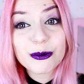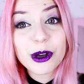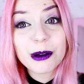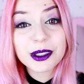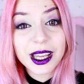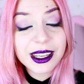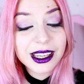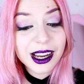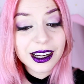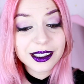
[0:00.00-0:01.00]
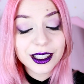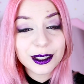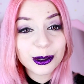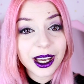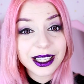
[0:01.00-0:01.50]
But I'm telling her that
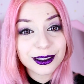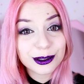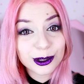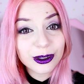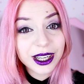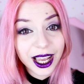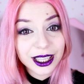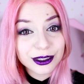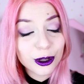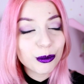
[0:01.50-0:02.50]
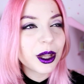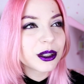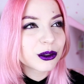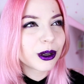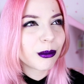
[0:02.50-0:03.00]
you guys are so nice.
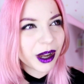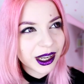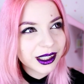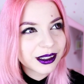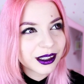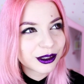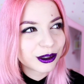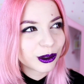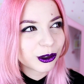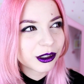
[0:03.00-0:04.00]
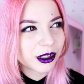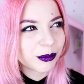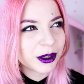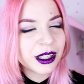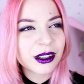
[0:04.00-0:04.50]
Nobody's gonna mind that she's older
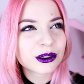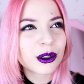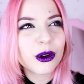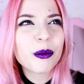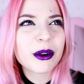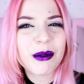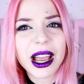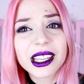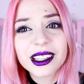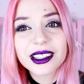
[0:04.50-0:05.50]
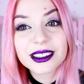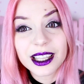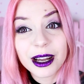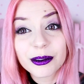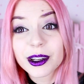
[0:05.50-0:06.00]
than me. You're so open-minded and
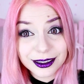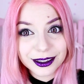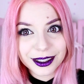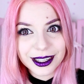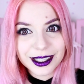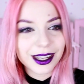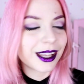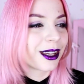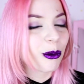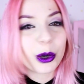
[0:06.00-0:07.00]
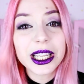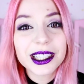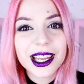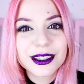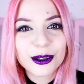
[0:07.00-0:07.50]
stuff, isn't it? Like, write
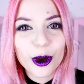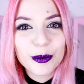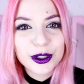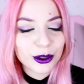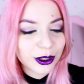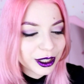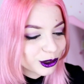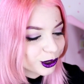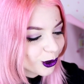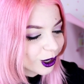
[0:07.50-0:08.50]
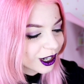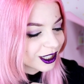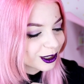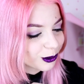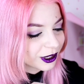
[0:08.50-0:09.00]
that in the comments so I can show
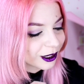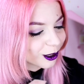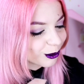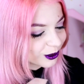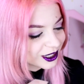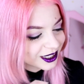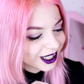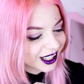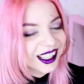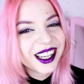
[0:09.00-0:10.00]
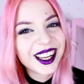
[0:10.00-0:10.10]
her, so we can convince her.